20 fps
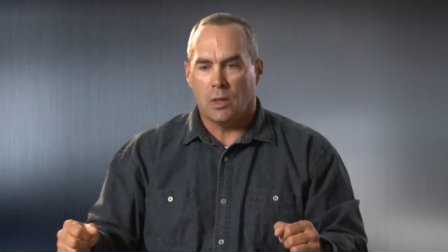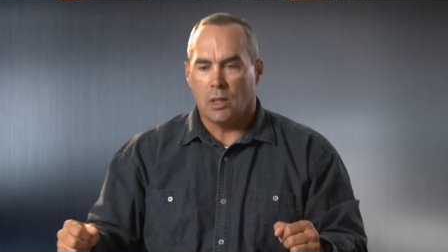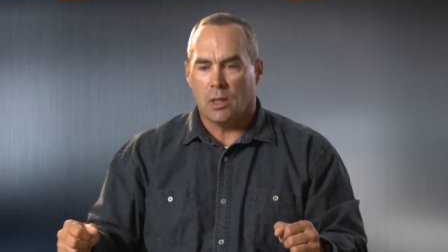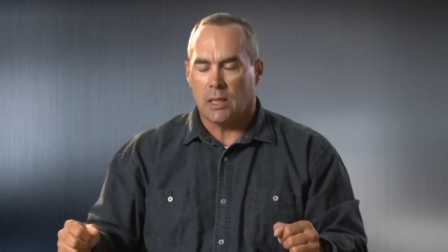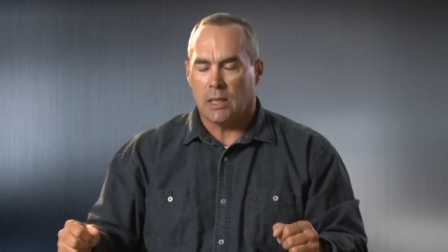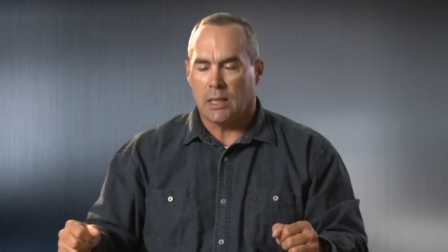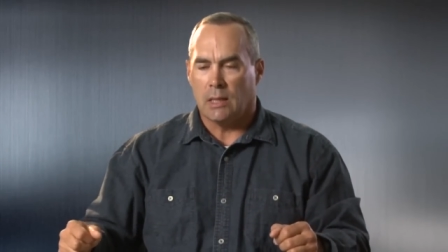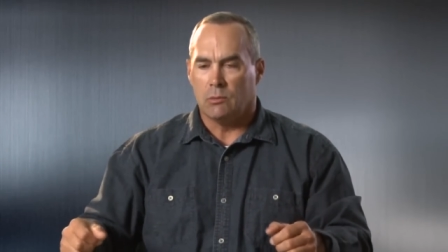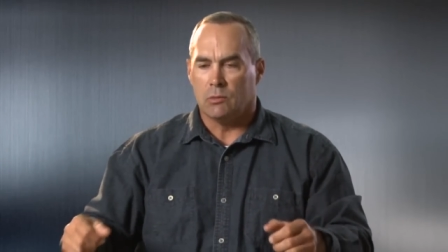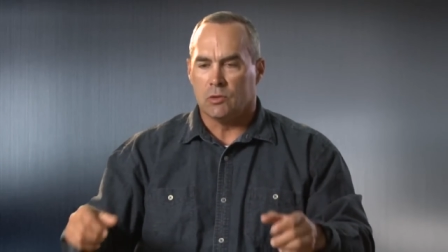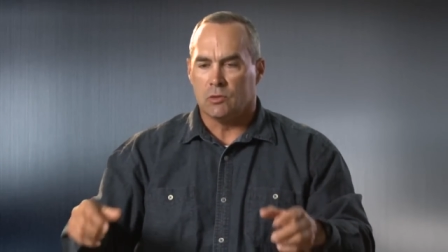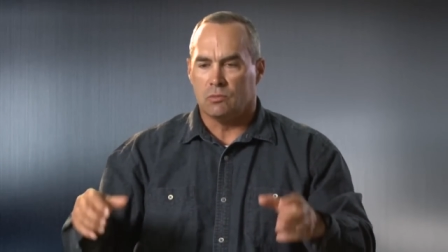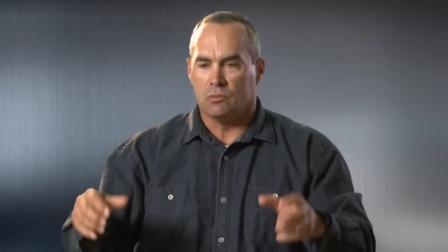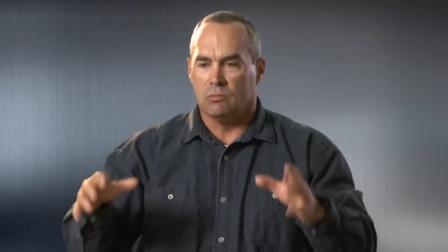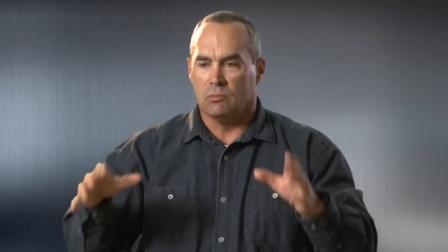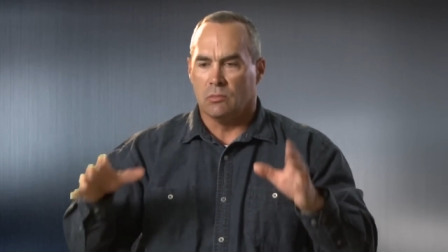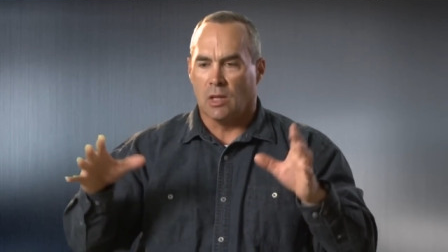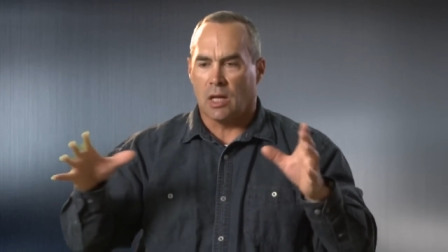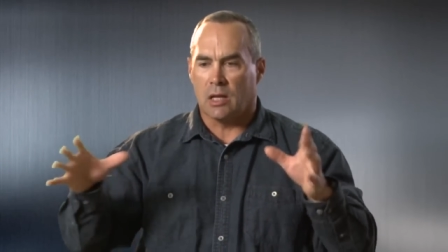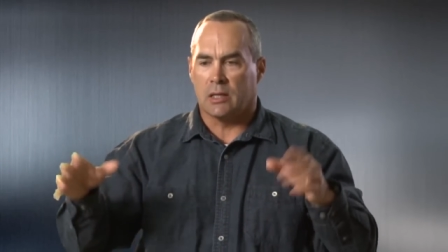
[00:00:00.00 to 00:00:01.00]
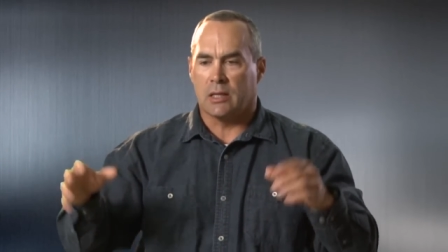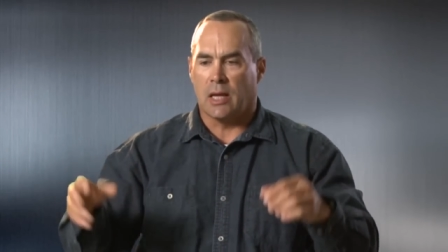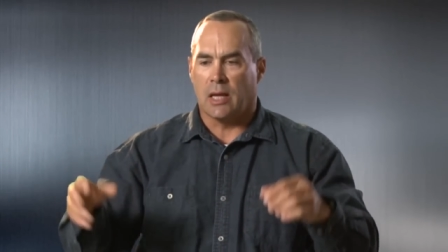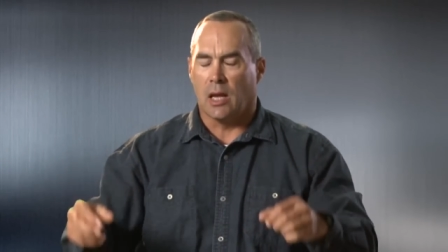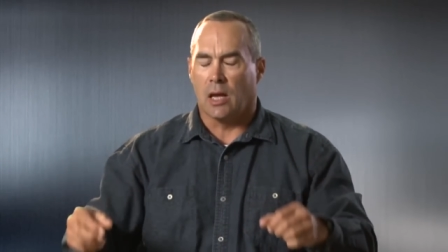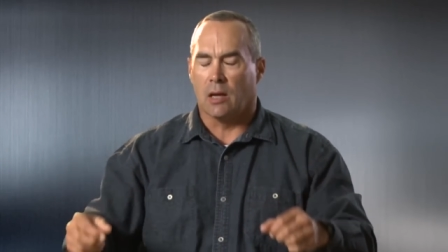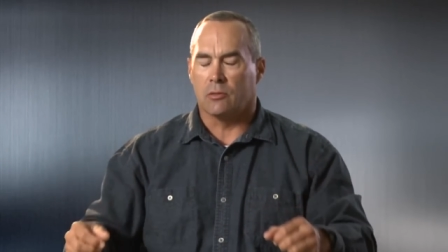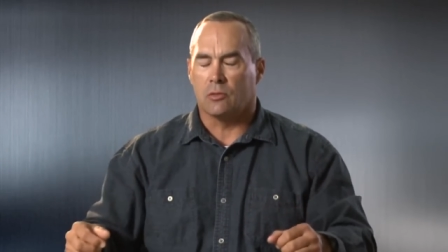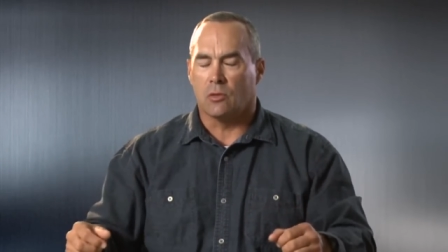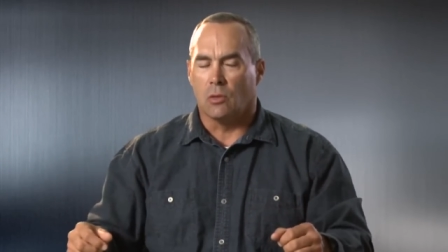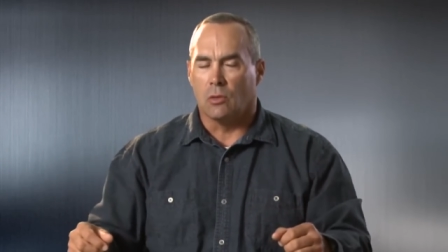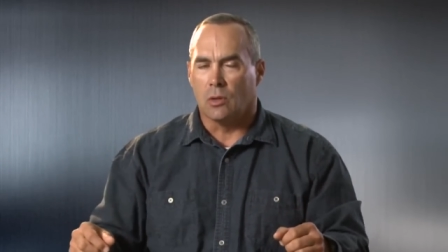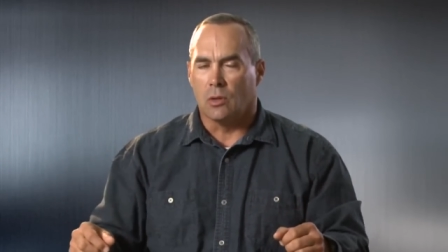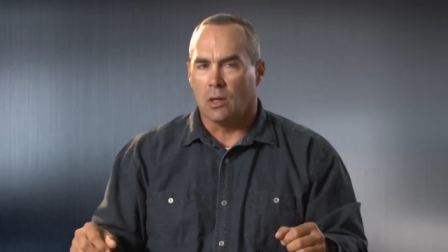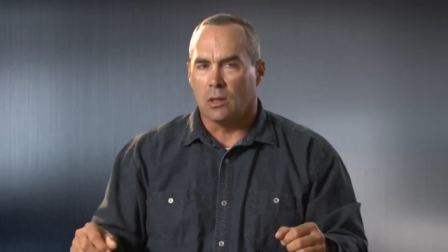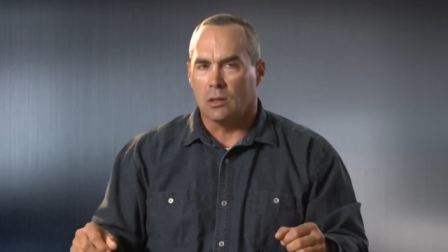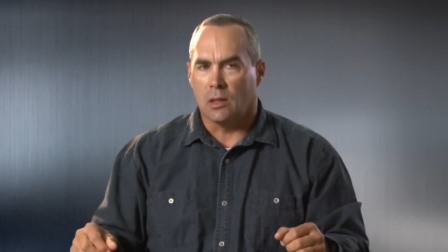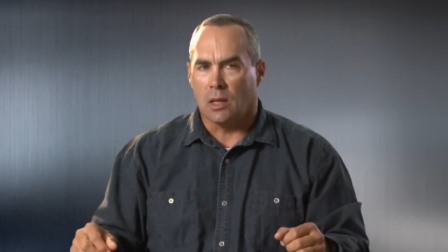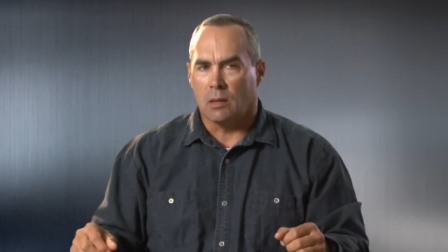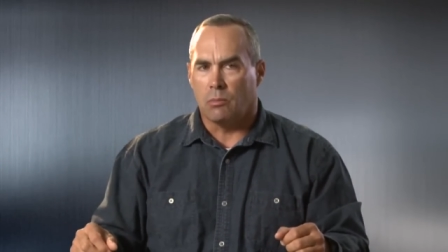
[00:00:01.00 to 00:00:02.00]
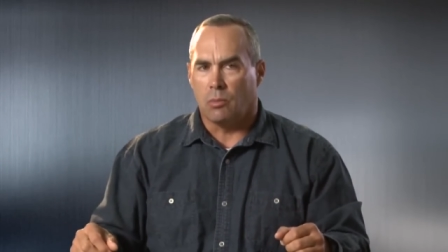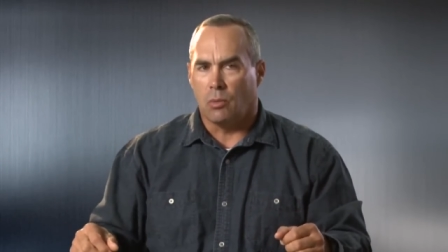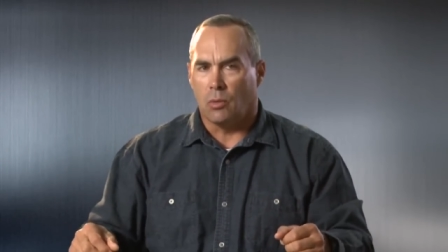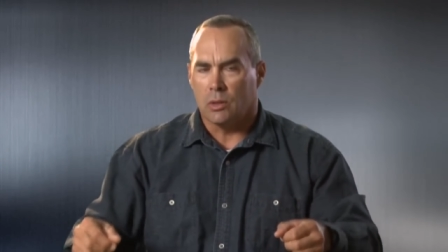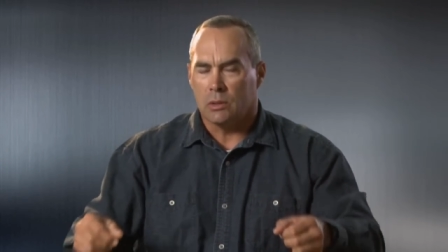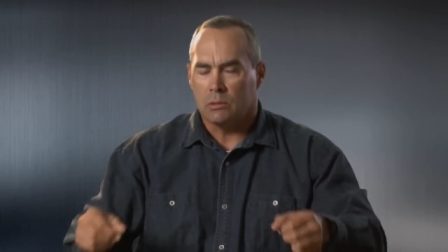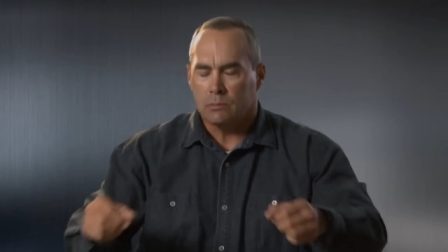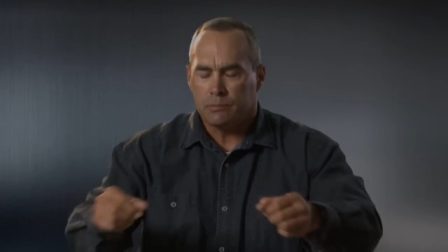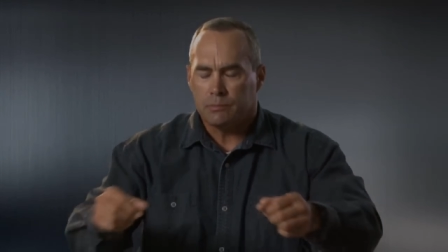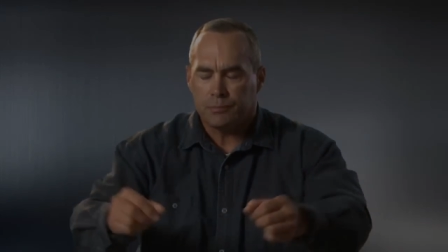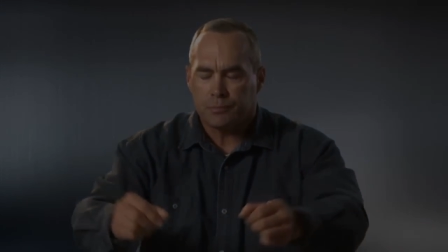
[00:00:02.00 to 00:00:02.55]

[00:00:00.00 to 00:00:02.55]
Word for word: It was a lot of chaos going on at that point.